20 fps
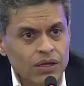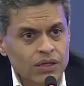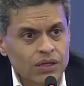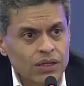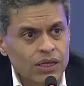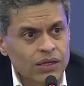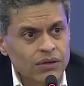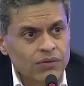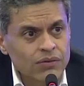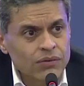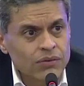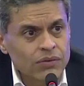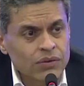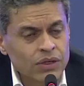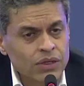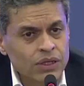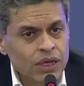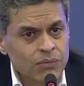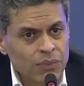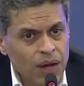The,
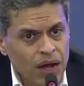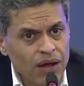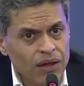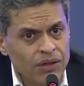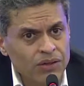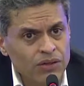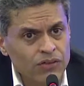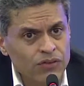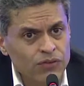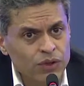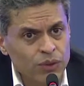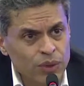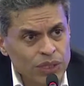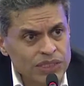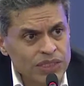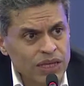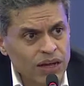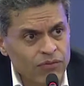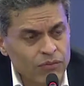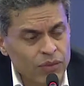the, uh, the
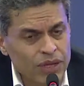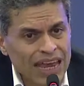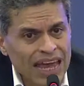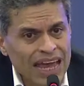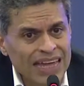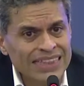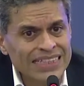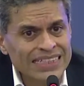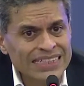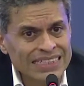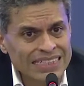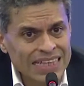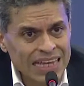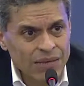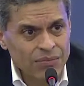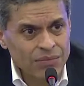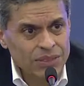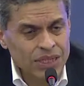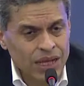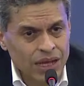US government at the
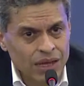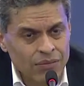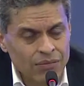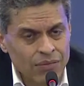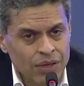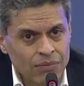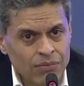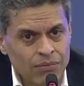same time